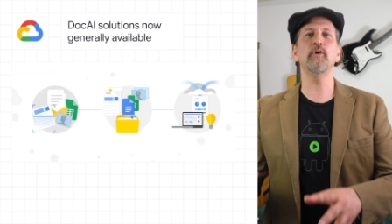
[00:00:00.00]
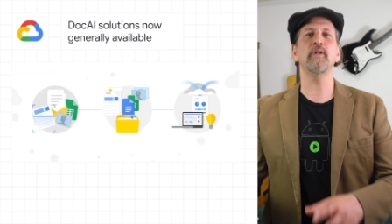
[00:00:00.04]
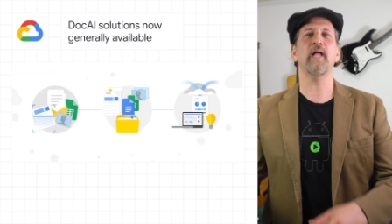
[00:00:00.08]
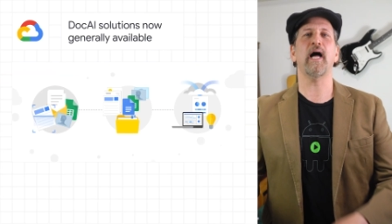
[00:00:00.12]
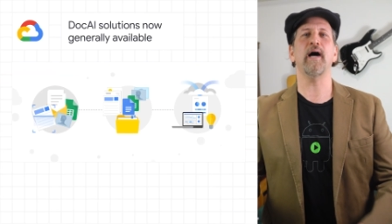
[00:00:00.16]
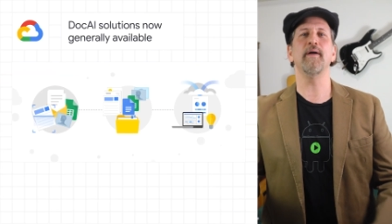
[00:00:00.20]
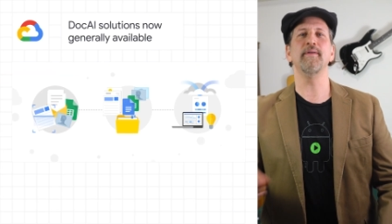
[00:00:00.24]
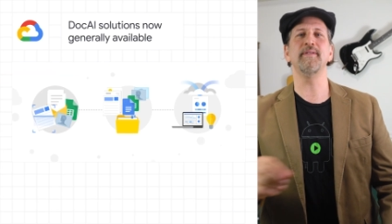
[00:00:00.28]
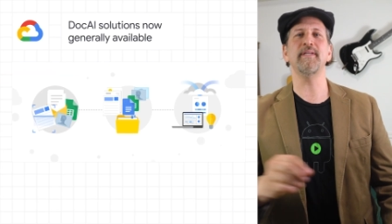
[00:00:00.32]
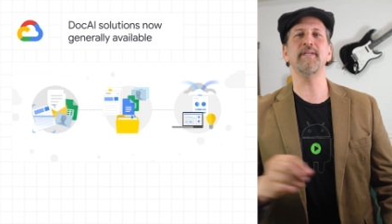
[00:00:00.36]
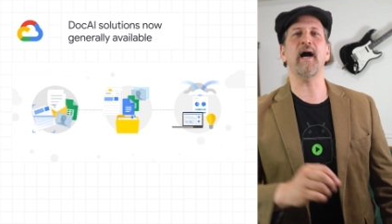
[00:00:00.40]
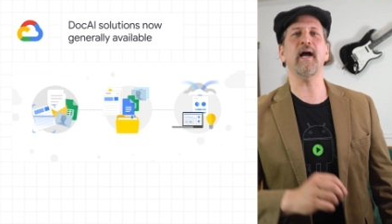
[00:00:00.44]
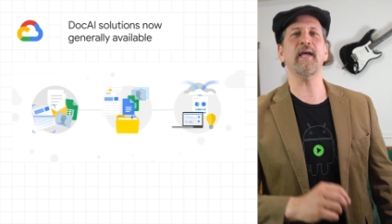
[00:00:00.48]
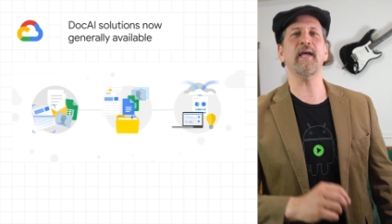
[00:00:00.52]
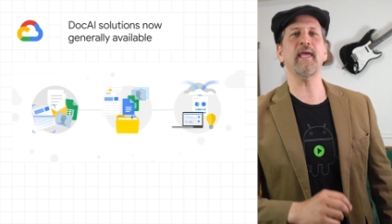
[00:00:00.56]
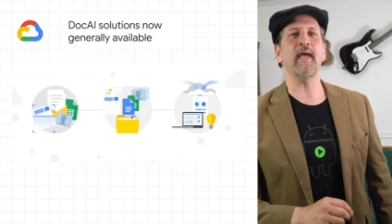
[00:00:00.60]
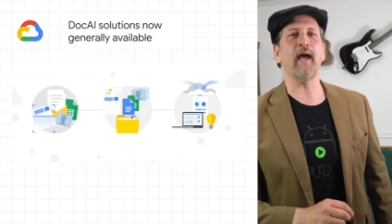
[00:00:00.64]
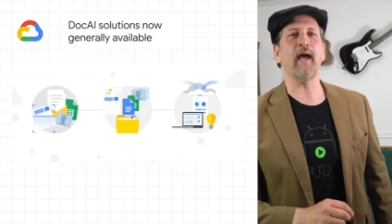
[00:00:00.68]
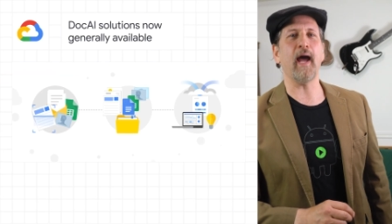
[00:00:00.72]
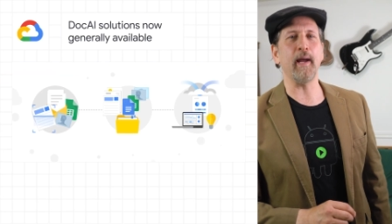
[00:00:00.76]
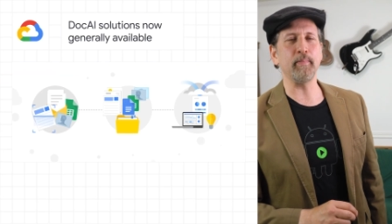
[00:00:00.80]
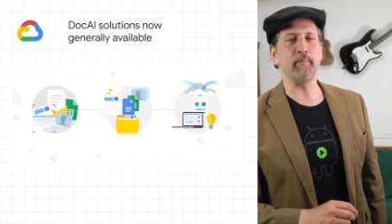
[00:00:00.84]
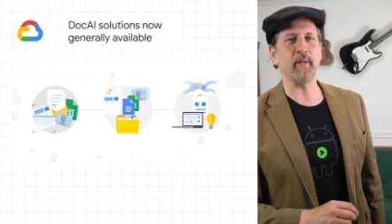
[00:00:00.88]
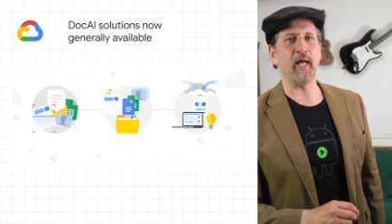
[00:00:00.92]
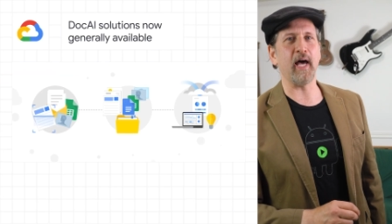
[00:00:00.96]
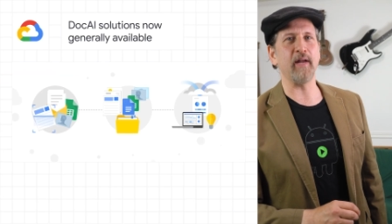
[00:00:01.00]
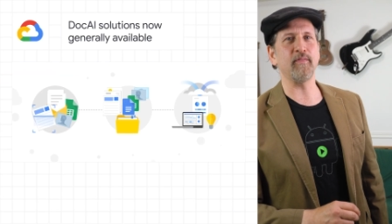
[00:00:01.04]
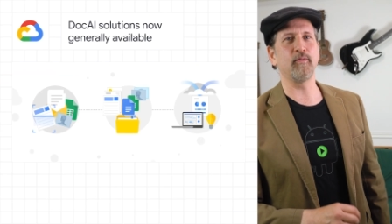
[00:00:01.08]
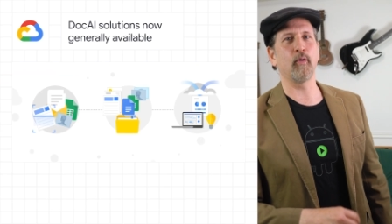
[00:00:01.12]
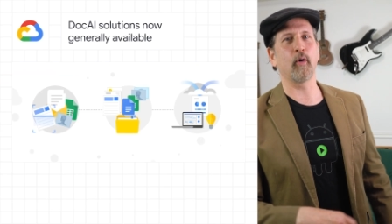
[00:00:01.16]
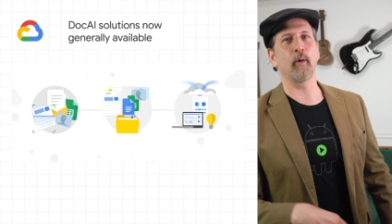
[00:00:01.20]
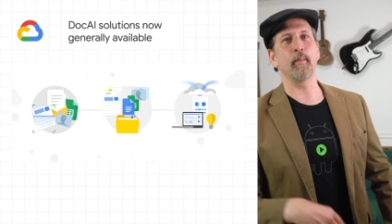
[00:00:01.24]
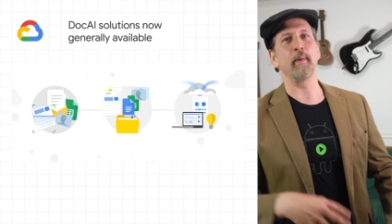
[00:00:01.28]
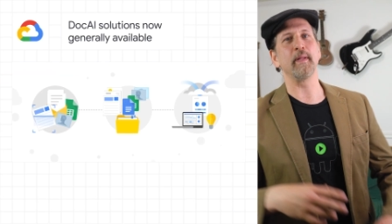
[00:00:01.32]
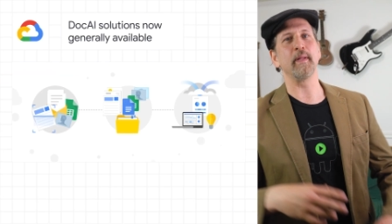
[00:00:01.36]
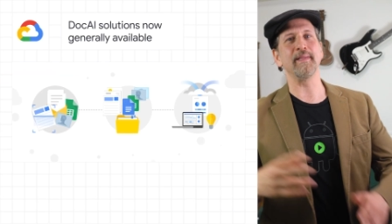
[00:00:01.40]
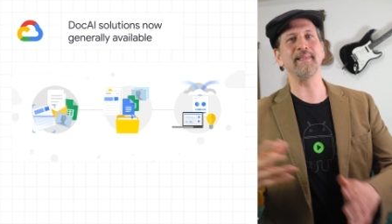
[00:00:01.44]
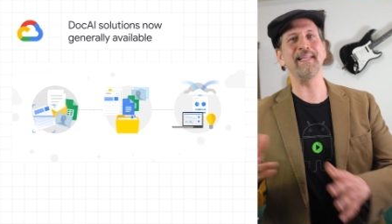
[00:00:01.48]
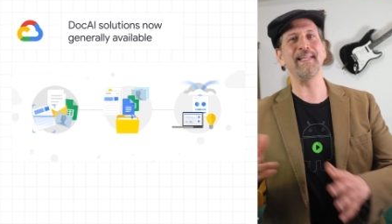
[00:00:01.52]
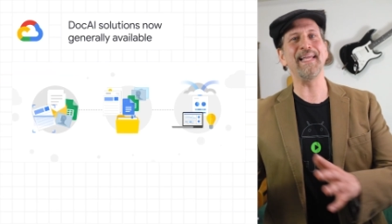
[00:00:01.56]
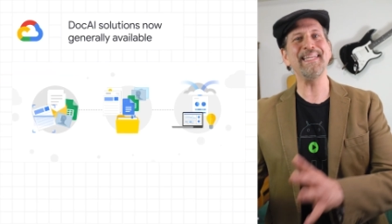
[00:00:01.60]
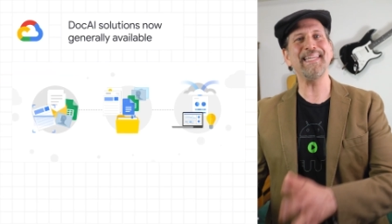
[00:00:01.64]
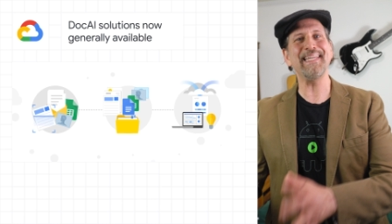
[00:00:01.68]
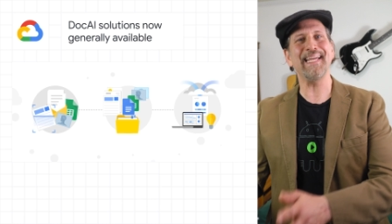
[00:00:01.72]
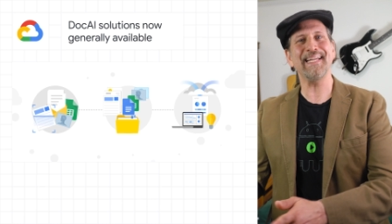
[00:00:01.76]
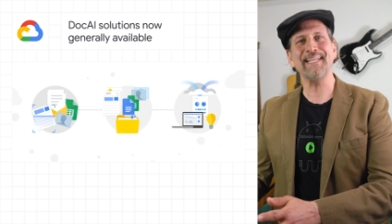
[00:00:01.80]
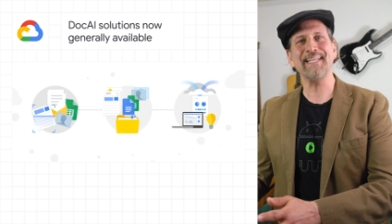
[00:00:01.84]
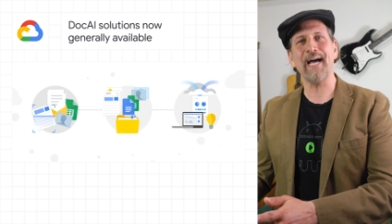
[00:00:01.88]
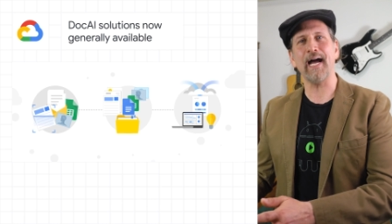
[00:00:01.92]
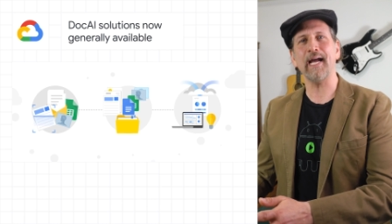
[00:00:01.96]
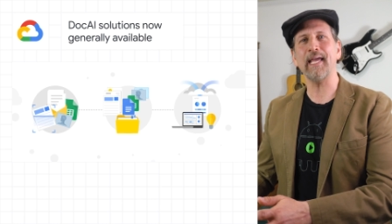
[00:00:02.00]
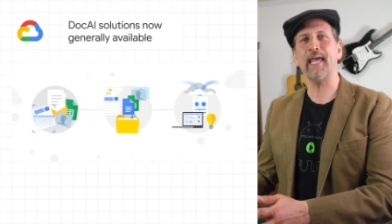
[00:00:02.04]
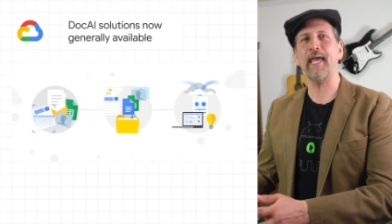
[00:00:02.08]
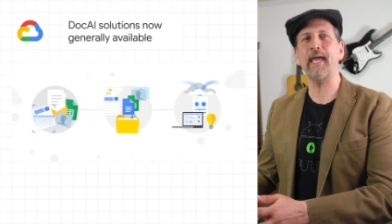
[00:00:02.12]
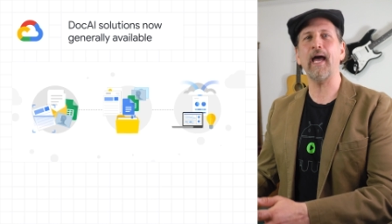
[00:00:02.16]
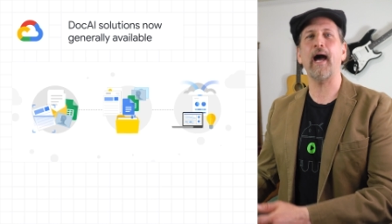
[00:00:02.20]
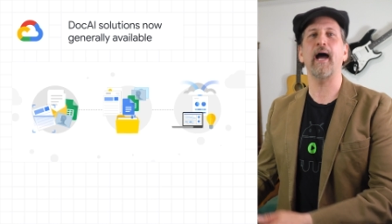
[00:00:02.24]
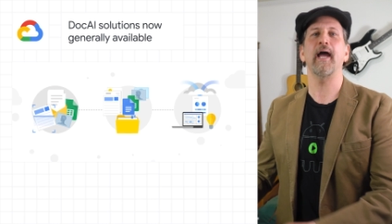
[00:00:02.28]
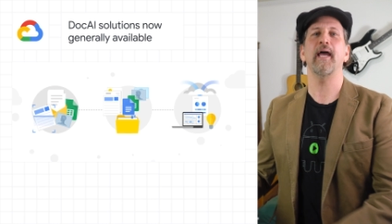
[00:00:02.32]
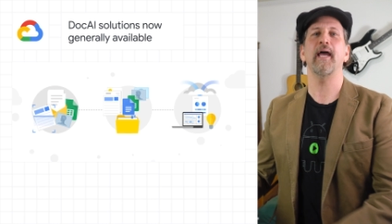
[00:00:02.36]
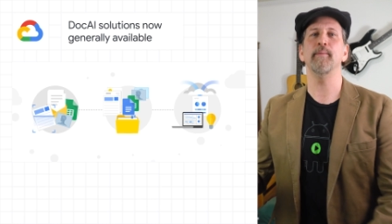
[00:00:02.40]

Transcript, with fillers: Cloud Doc A I Platform, Lending Doc A I,